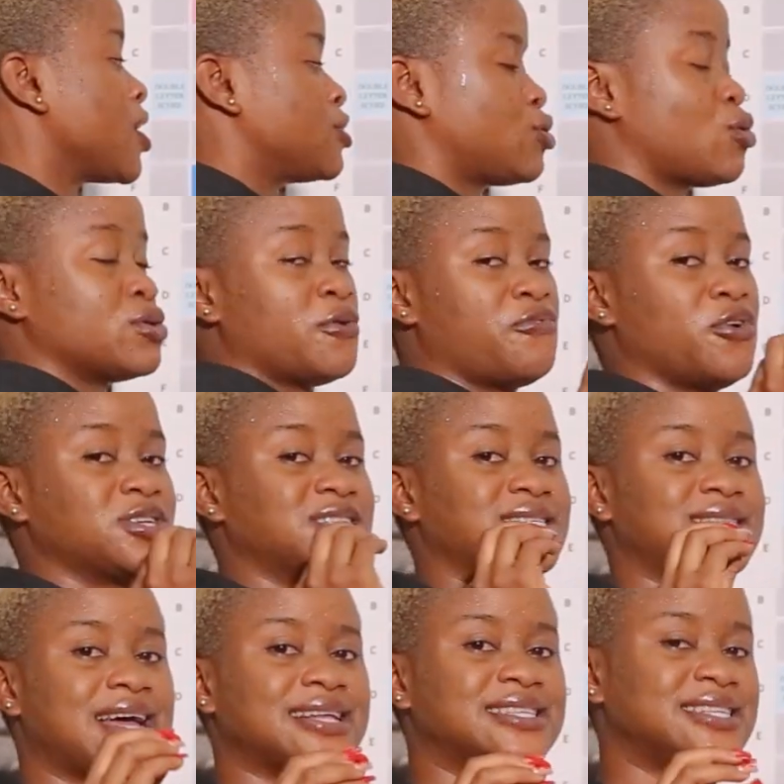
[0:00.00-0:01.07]
So for
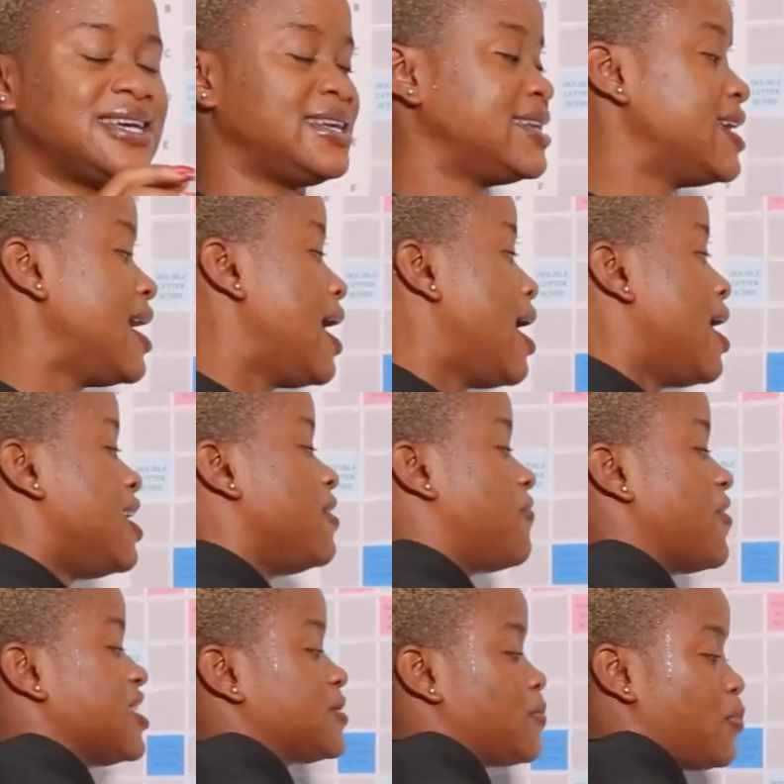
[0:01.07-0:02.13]
starting, the
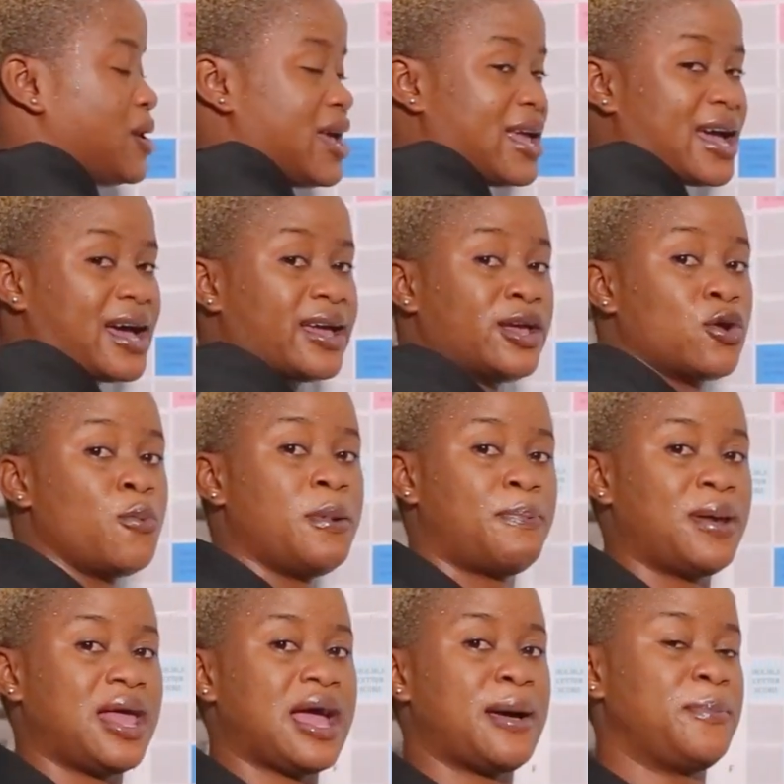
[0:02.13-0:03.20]
first player, it could
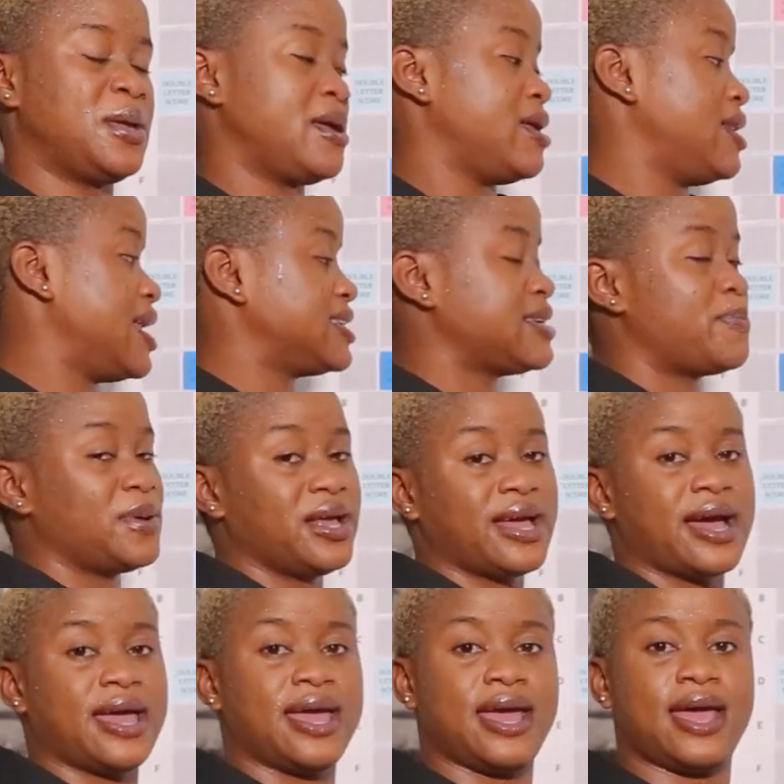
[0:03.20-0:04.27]
be player B. Let's say
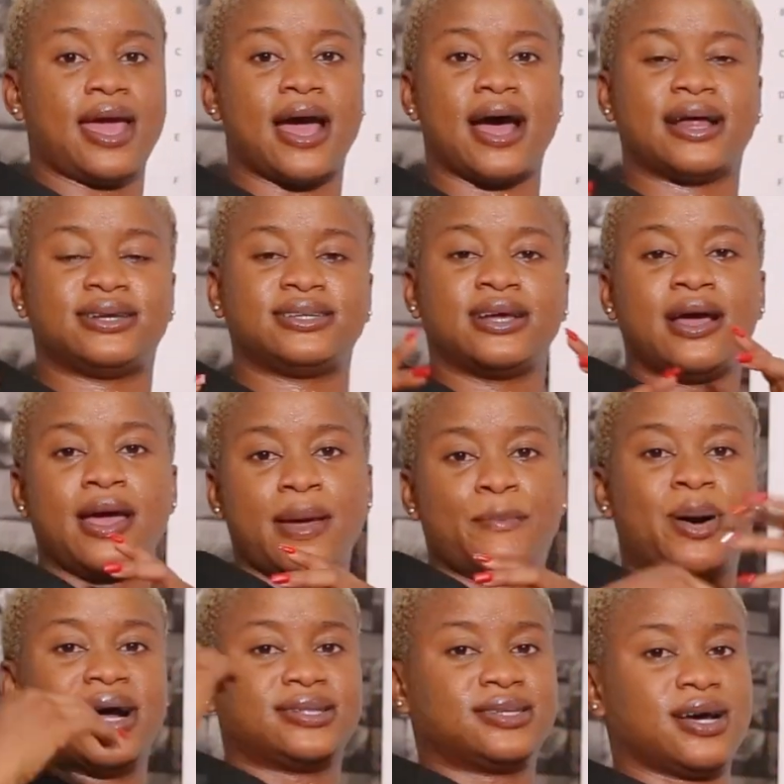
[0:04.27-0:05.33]
player A had
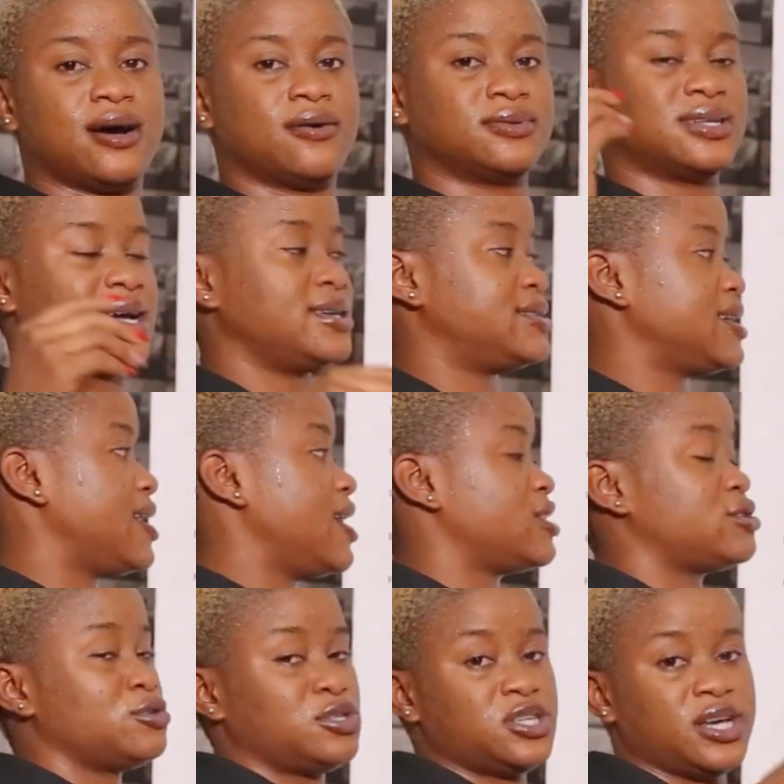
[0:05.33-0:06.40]
bad tiles and
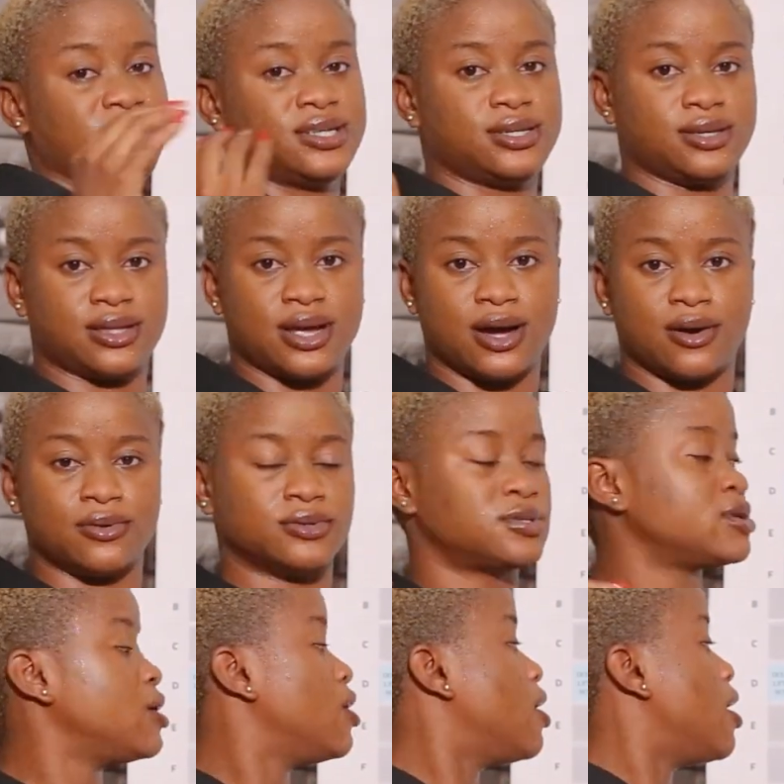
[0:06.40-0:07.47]
decided to change the
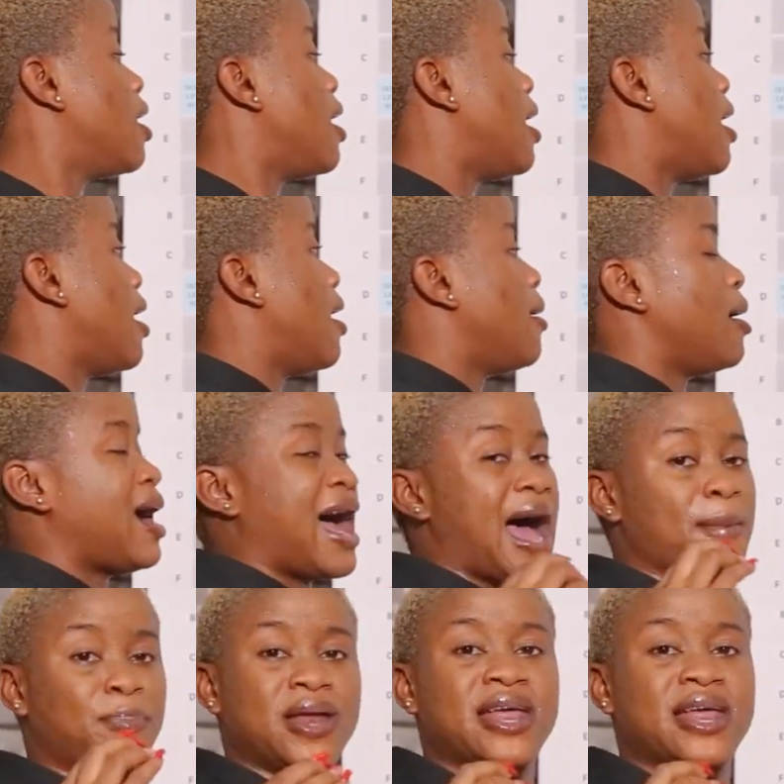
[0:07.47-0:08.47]
tiles, and